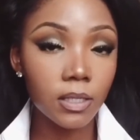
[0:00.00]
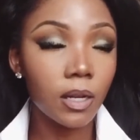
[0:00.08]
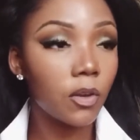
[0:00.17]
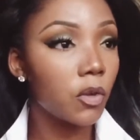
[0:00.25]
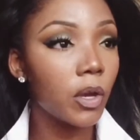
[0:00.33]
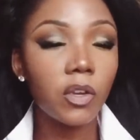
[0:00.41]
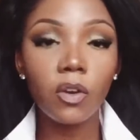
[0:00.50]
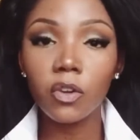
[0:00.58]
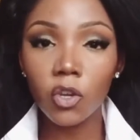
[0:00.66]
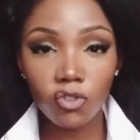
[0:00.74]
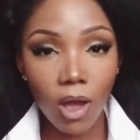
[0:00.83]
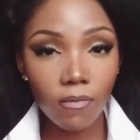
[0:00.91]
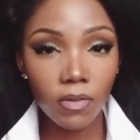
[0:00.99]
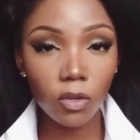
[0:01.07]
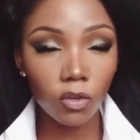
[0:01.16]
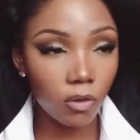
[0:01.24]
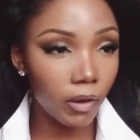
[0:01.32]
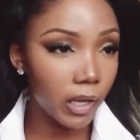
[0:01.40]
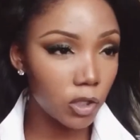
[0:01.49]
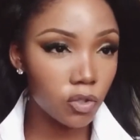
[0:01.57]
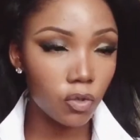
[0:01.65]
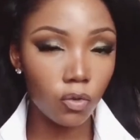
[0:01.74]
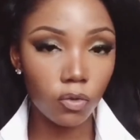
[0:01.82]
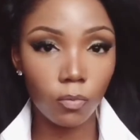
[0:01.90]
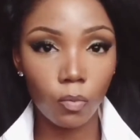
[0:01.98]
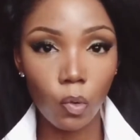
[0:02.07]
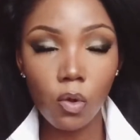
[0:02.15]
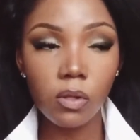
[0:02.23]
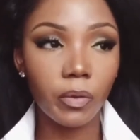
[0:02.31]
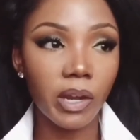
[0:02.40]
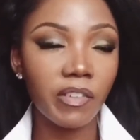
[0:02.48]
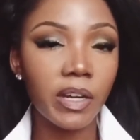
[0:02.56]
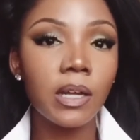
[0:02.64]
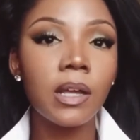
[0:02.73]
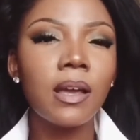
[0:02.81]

Now here you are, you're driving, you're going to the mall or whatever.